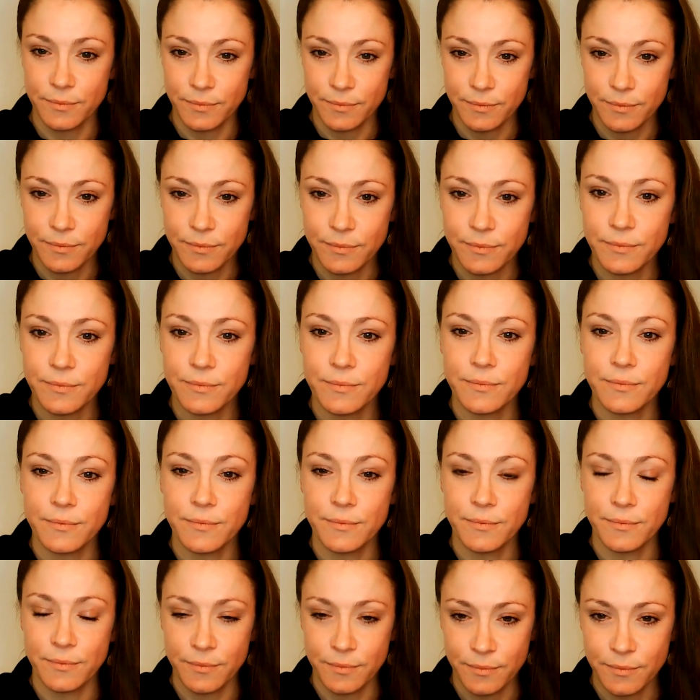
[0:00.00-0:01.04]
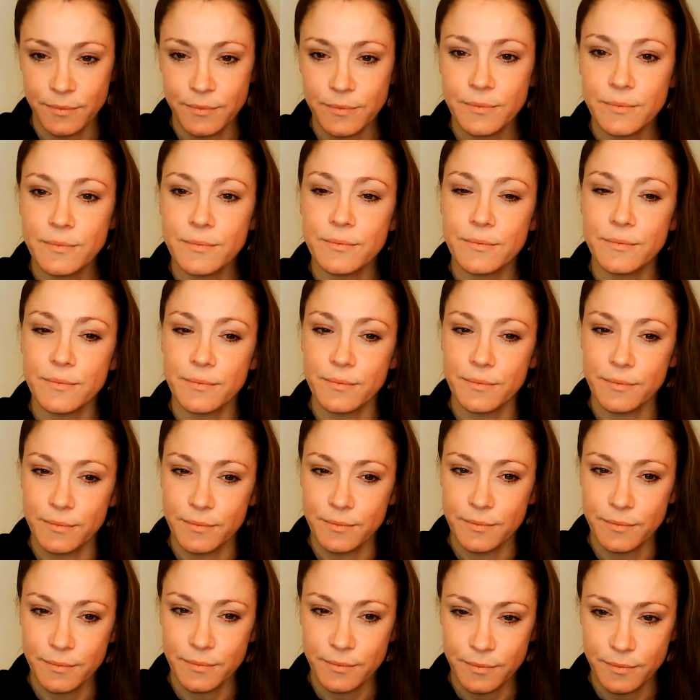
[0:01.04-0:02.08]

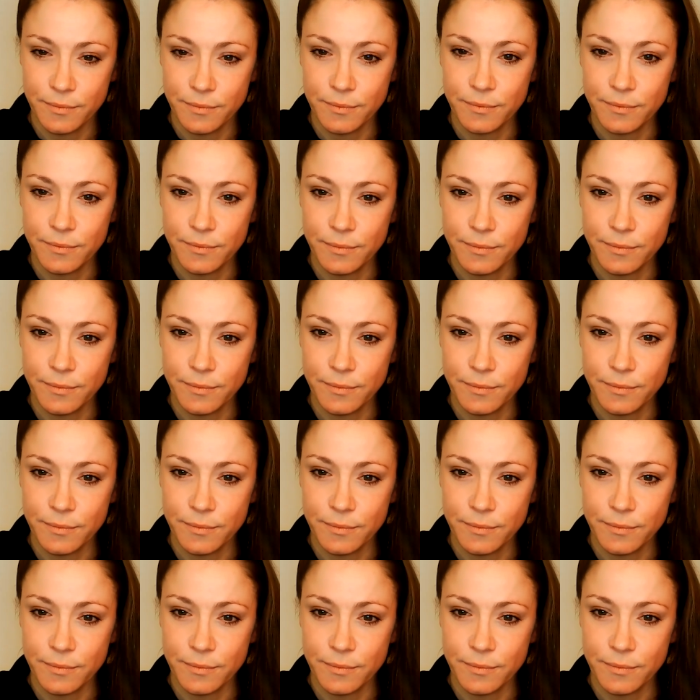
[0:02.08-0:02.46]
[no speech]